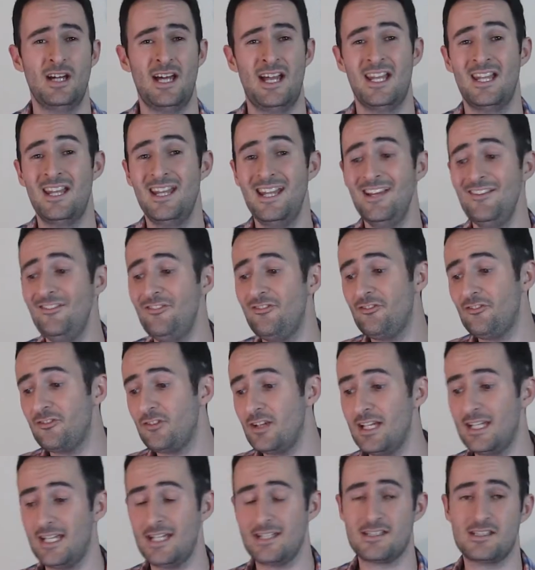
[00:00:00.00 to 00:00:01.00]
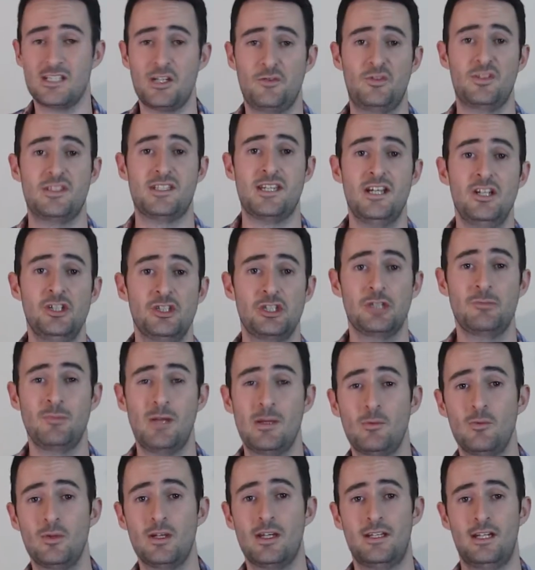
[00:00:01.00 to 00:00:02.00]
And if it gets enough attention,
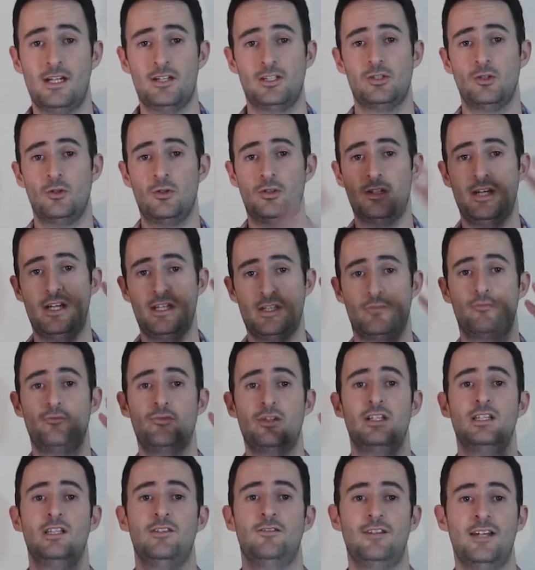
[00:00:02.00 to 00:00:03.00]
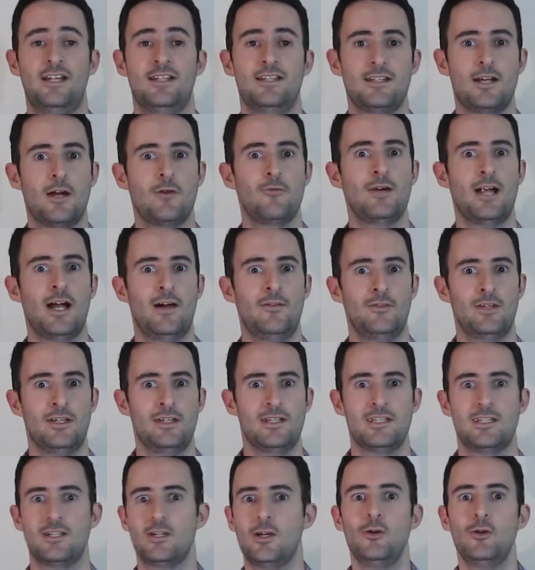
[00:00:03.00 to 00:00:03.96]
maybe we can actually organize a real event around this.